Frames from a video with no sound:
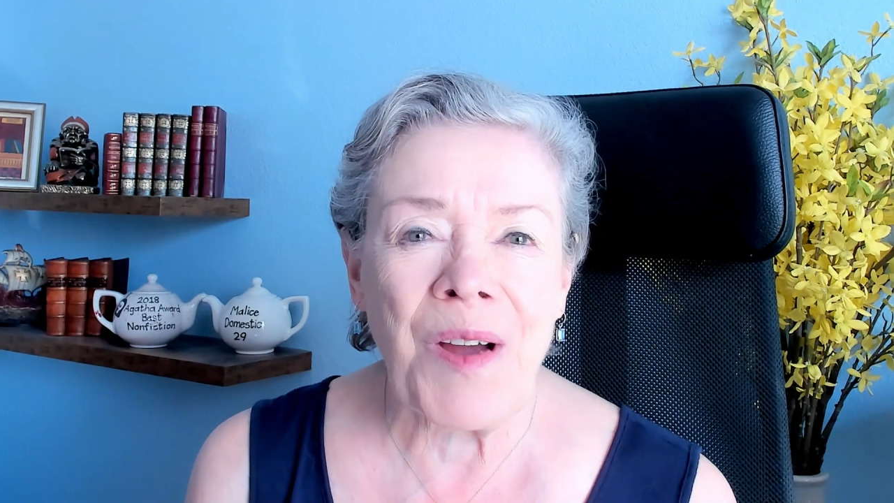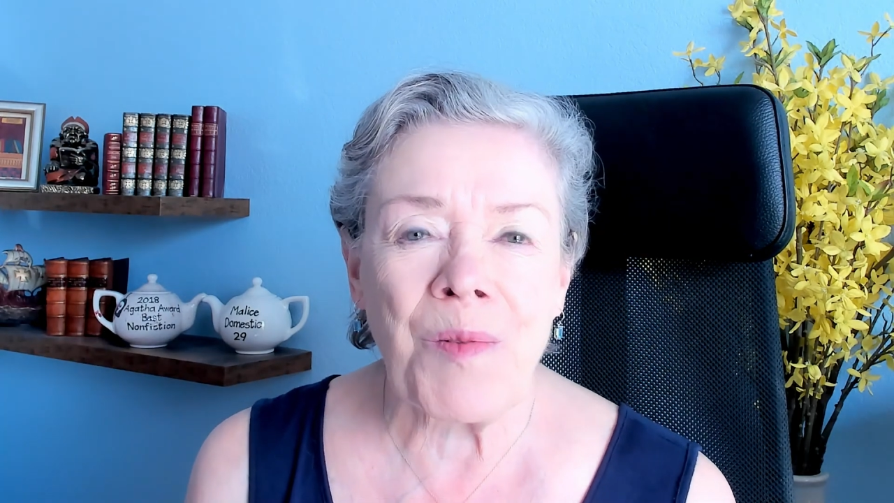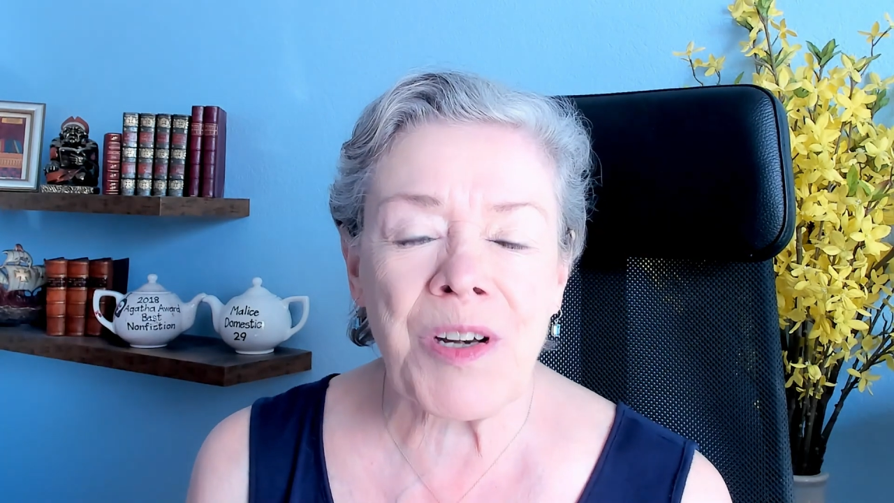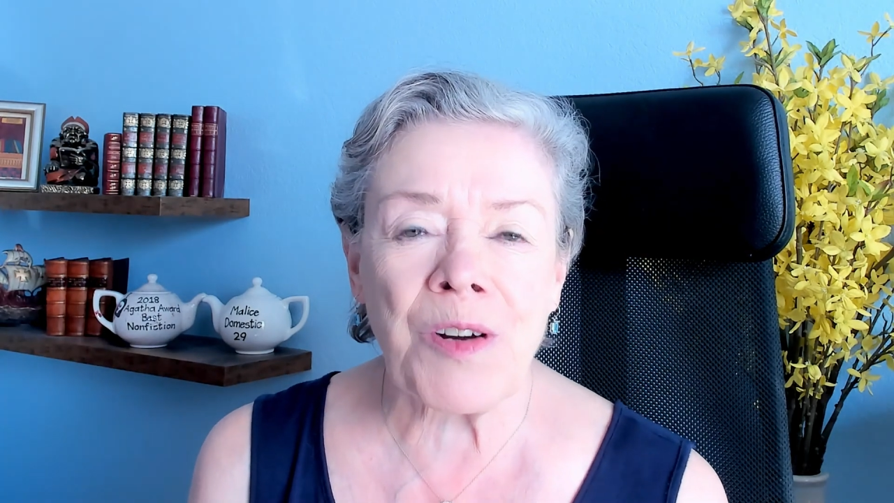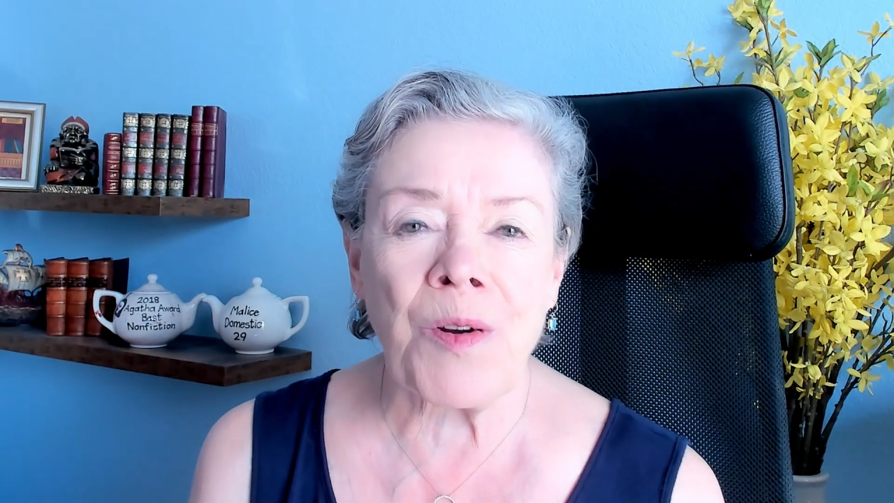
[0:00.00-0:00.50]

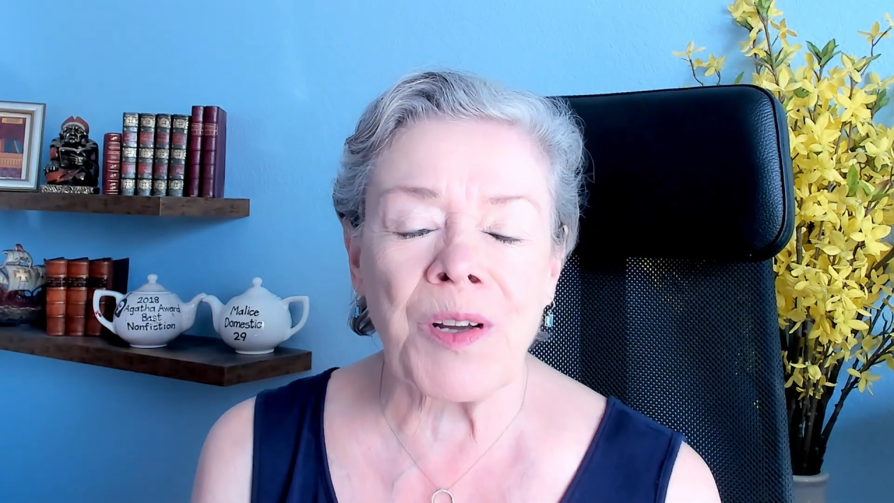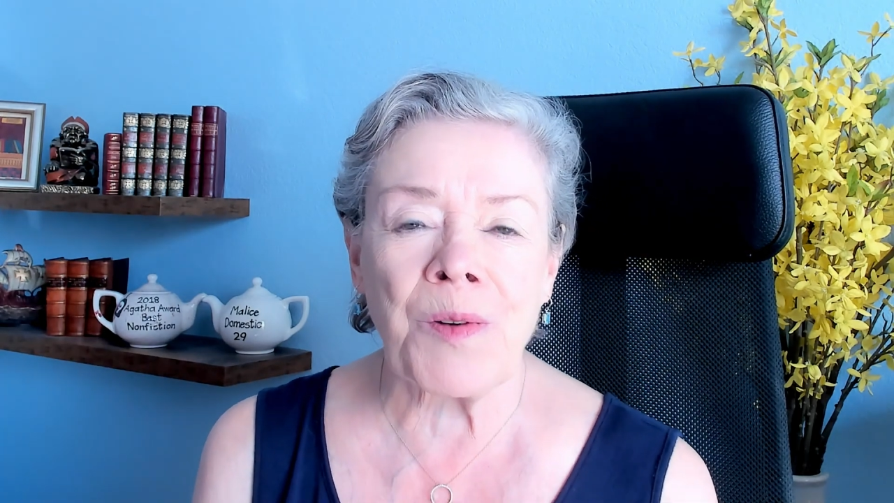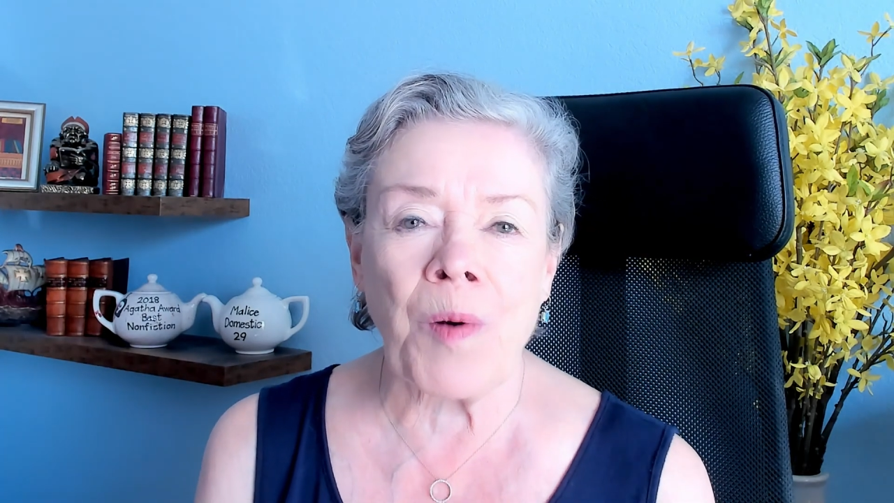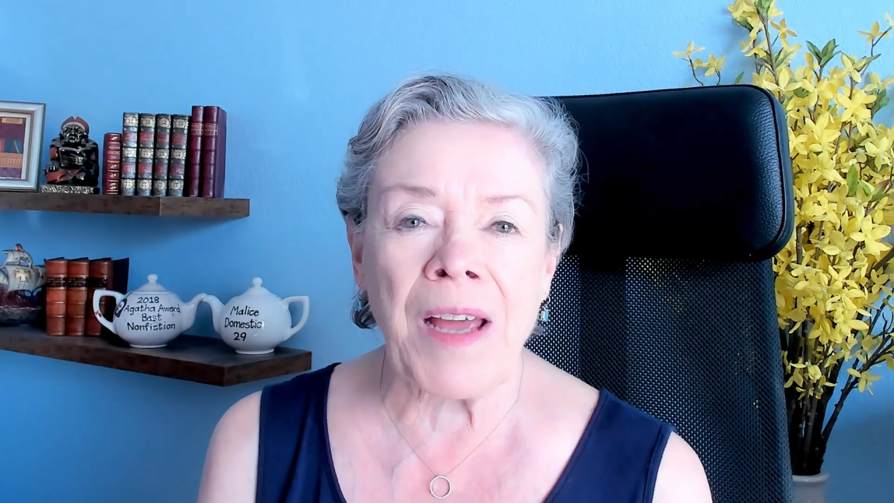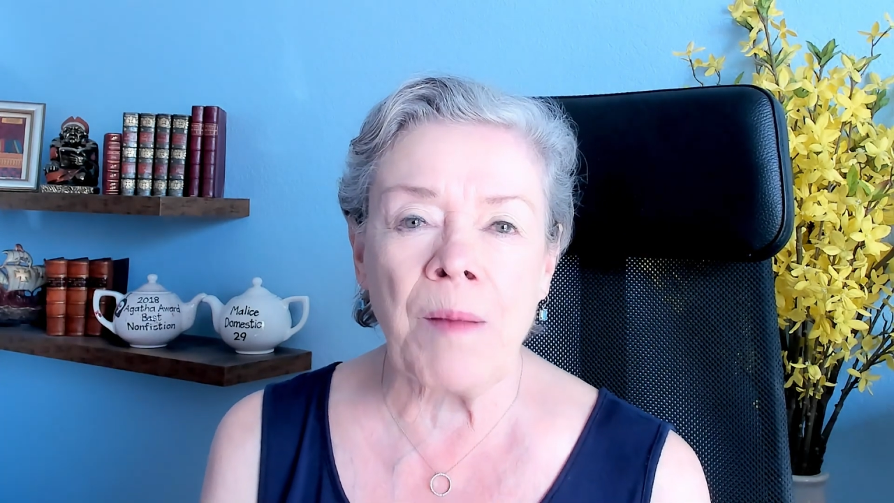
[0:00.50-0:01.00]
what you're going to
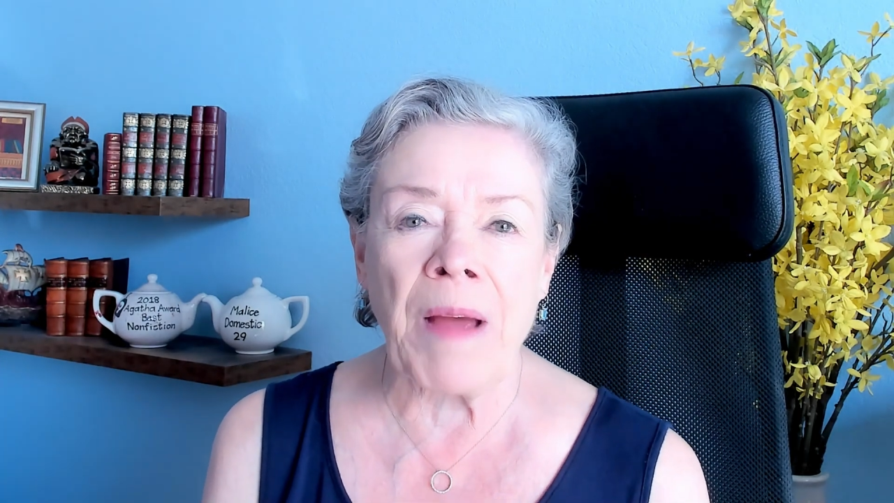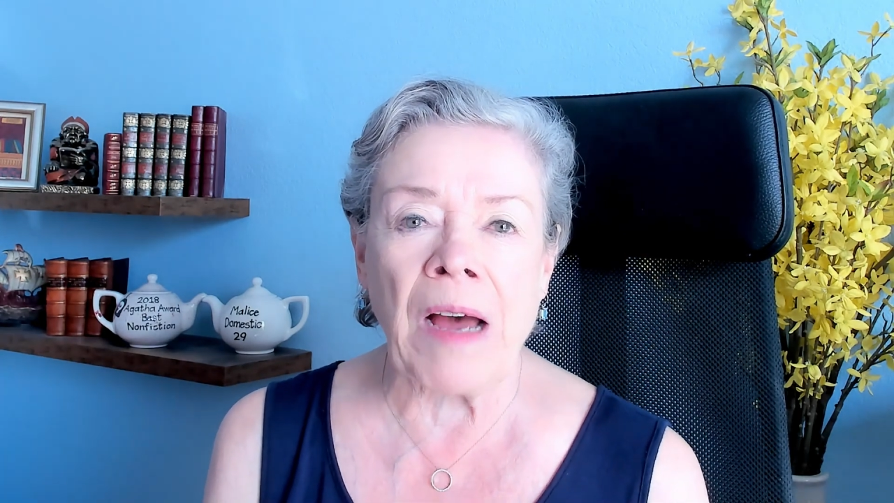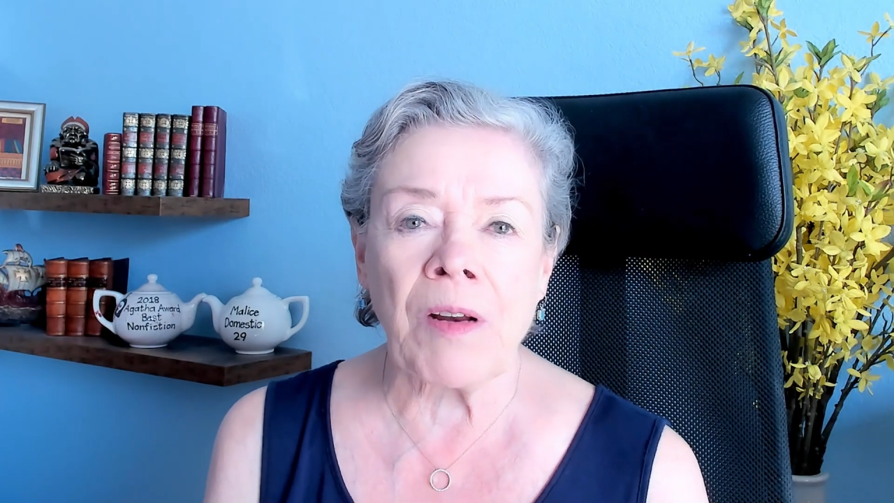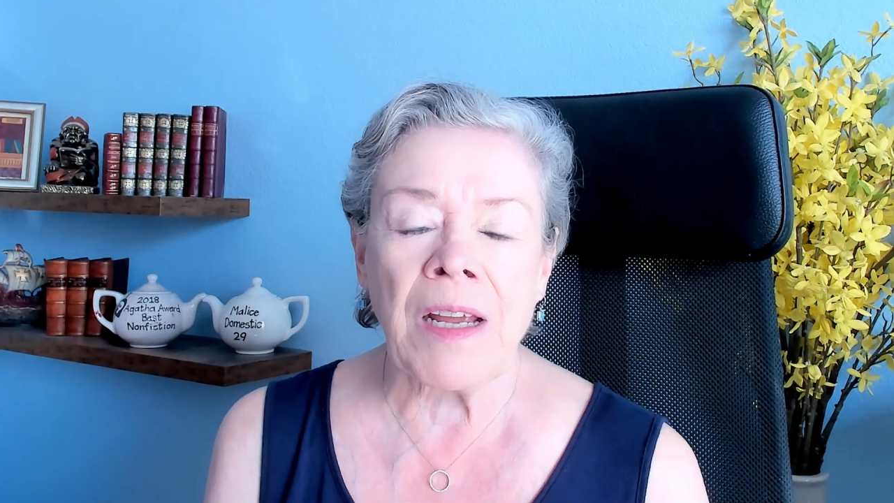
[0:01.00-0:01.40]
write about,